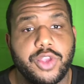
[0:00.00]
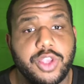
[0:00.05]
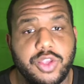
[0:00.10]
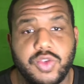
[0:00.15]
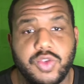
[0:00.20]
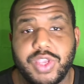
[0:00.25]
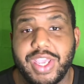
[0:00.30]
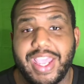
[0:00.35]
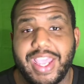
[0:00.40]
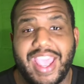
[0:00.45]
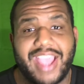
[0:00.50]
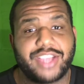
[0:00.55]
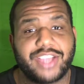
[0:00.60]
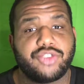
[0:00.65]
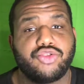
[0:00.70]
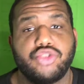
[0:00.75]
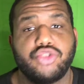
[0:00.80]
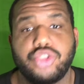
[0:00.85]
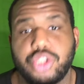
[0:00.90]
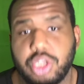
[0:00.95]
You get
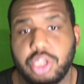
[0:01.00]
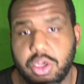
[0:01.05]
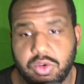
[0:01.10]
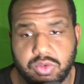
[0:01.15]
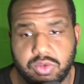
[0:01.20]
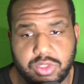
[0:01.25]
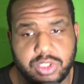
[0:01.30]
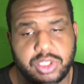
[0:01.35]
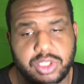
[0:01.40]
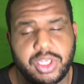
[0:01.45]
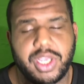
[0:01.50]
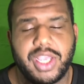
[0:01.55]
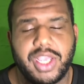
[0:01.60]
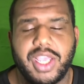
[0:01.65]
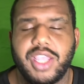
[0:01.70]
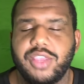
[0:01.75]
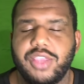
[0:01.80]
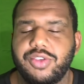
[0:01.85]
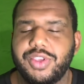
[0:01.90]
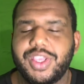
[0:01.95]
extra jokes
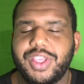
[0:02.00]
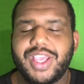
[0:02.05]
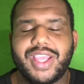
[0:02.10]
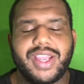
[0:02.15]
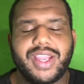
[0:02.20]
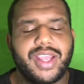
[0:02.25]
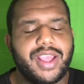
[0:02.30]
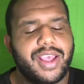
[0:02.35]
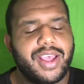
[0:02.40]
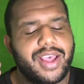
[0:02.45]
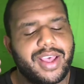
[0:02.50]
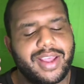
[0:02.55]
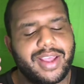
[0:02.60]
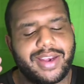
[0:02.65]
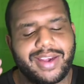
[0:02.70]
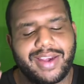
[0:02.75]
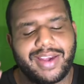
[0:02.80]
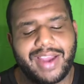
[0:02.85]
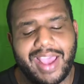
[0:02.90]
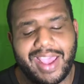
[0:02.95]
and you get a
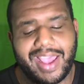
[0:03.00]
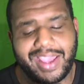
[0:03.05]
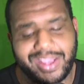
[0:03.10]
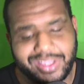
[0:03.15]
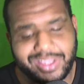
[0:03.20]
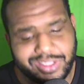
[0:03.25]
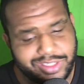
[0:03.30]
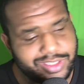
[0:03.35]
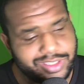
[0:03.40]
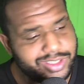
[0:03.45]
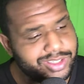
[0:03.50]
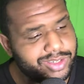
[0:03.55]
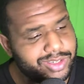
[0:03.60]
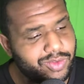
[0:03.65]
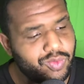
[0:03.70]
nice,